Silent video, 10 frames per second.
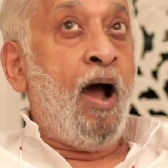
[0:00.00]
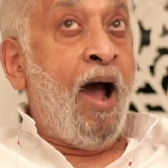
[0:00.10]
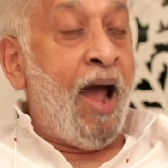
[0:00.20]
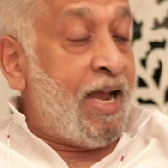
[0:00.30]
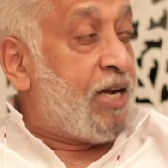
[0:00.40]

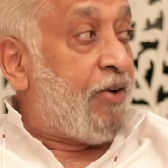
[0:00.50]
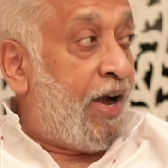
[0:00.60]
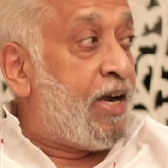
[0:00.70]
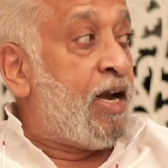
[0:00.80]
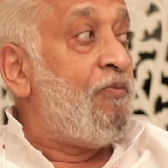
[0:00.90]
I
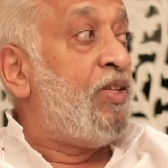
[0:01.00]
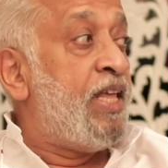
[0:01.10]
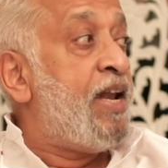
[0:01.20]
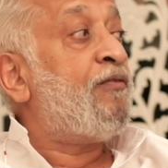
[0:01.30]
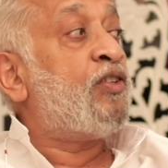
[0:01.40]
credit him with
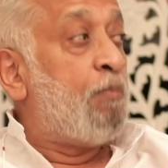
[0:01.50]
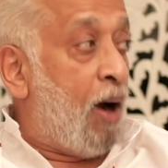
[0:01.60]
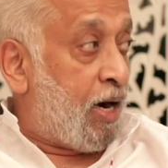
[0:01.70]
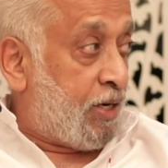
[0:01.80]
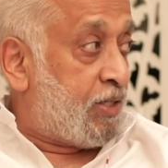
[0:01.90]
enough
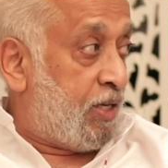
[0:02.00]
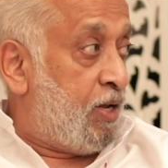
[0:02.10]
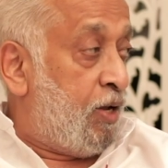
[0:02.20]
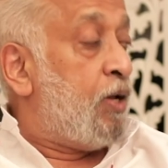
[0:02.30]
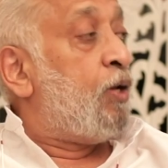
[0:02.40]
smarts
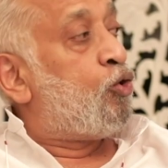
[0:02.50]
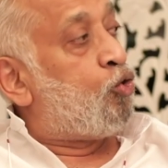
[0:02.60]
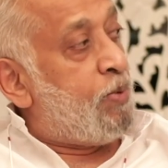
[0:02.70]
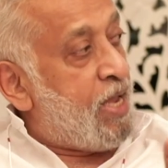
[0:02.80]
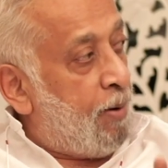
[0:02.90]
to
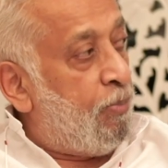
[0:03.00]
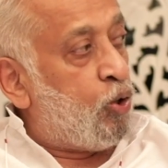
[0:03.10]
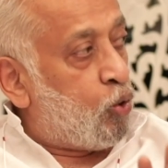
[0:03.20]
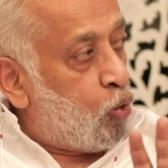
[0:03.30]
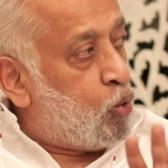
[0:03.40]
be able
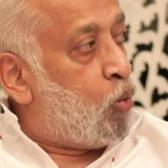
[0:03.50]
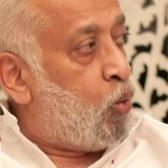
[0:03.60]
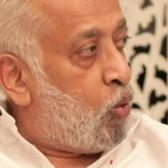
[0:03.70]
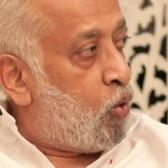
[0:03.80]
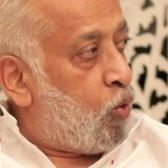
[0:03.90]
to
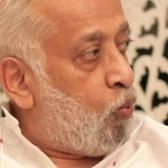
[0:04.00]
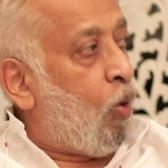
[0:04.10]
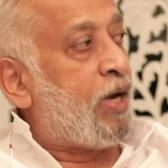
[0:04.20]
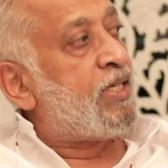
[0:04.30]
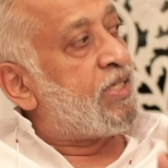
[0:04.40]
do
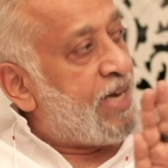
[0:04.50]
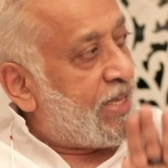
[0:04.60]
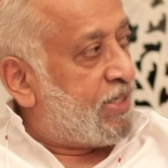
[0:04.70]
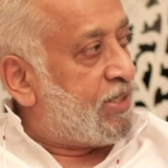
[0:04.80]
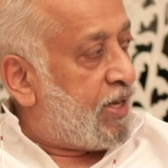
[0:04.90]
what is
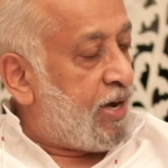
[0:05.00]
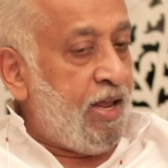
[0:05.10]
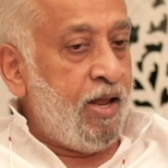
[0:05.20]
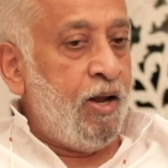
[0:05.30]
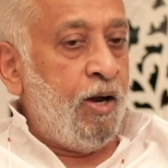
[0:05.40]
necessary
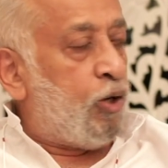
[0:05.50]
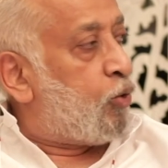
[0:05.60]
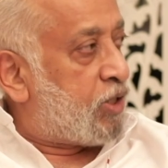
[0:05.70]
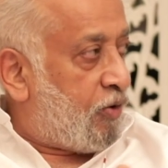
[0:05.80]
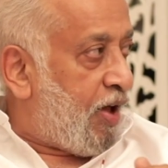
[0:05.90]

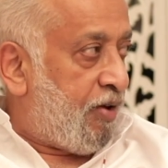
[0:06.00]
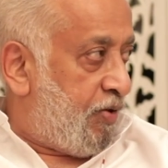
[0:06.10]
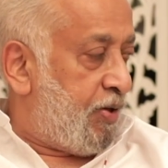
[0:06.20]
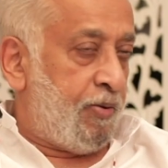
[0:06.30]
to survive.